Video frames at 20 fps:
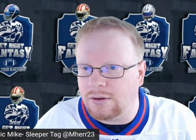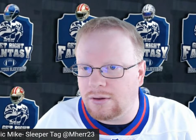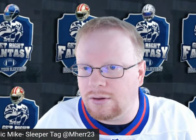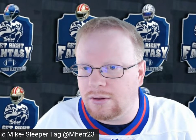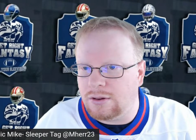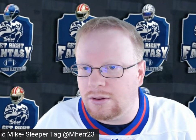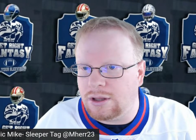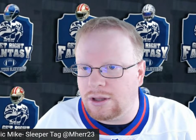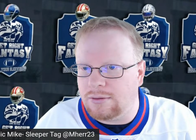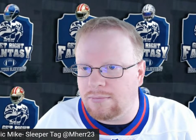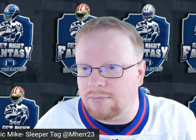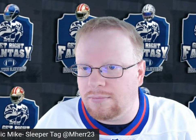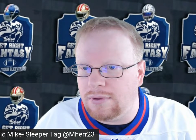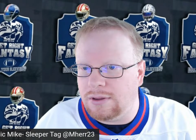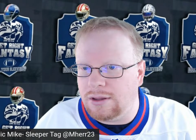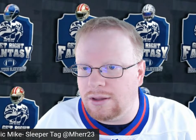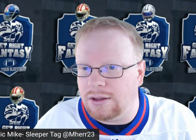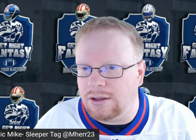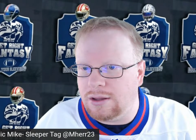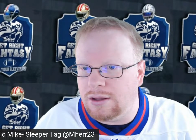let
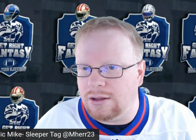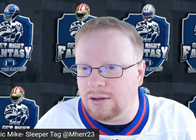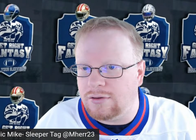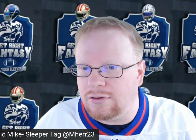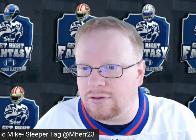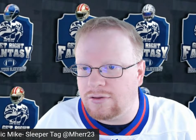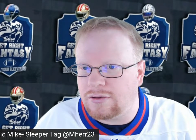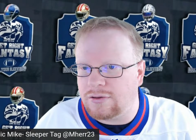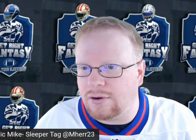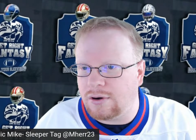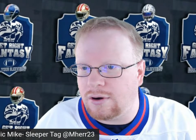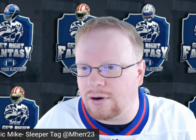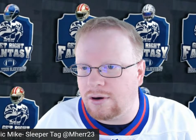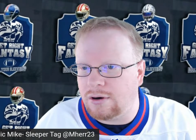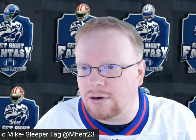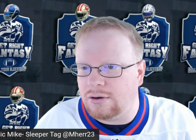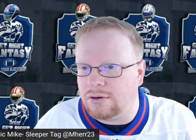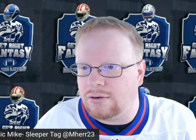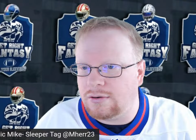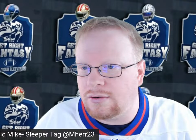me
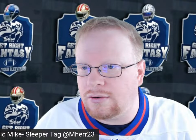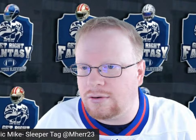start